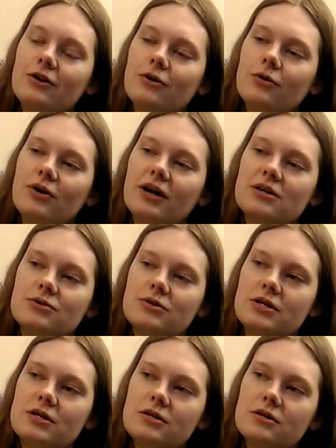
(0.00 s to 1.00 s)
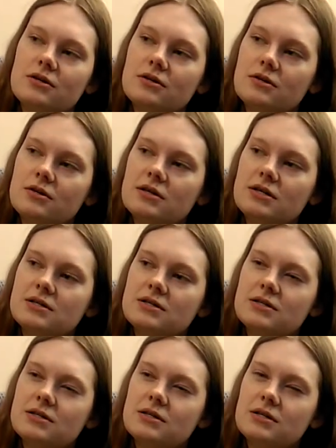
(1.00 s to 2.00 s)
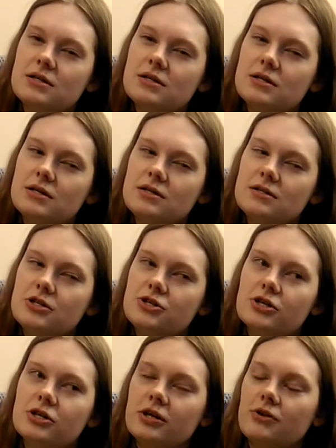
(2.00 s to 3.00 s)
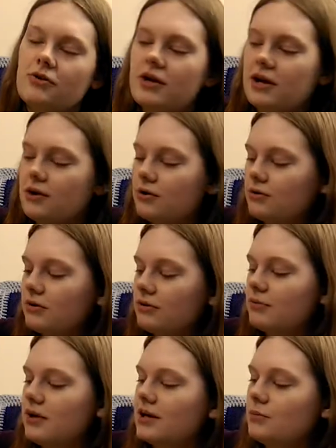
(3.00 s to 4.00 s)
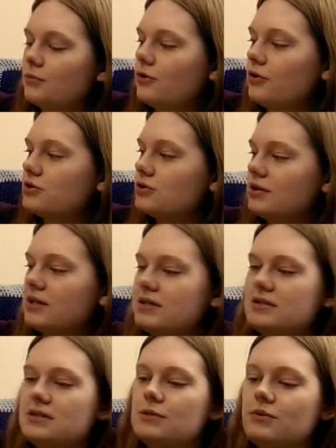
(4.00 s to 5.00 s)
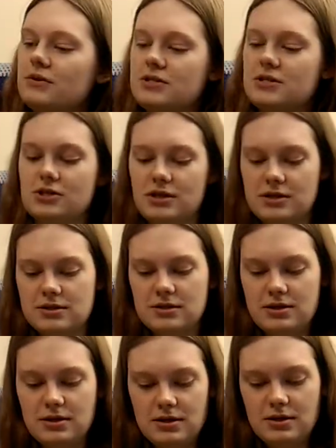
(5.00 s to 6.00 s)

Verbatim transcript: Okay, so here is the t-shirt. I don't think I can go around anymore, so let's see what the t-shirt is.